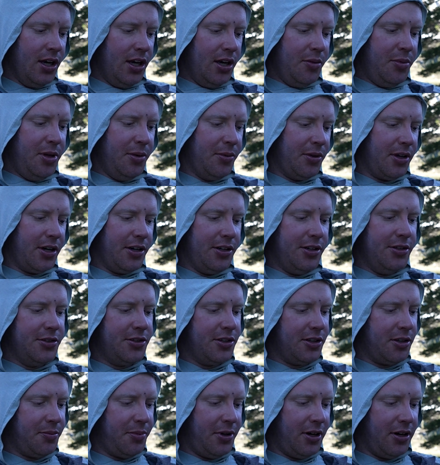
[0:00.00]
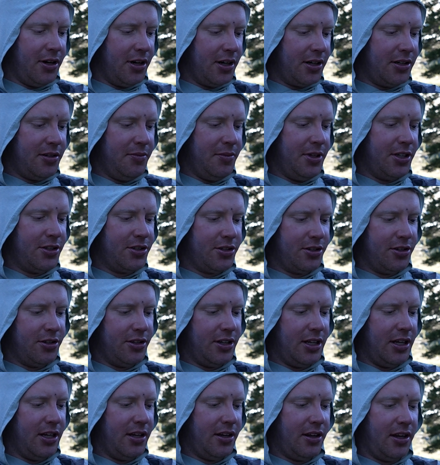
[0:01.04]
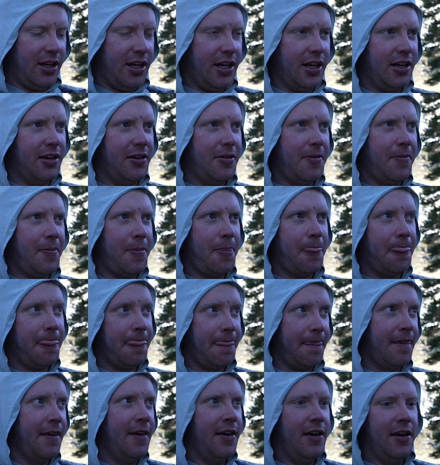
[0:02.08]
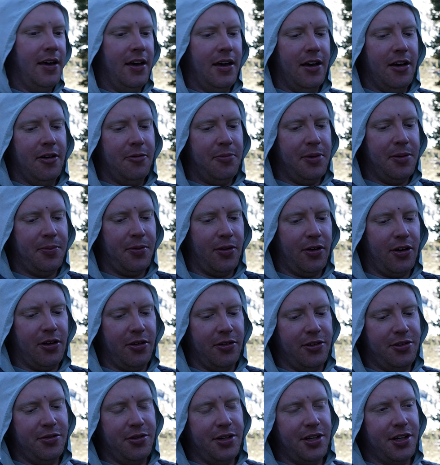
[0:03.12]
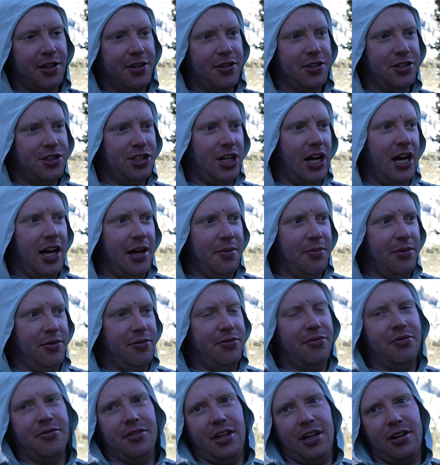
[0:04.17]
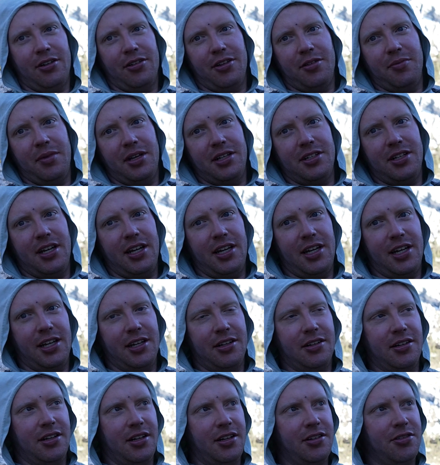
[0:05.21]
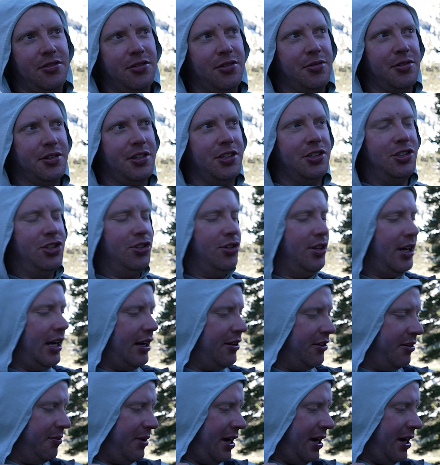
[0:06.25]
people that are using the park to make sure that, like, people are doing a good job of not only maintaining and doing what they should out in the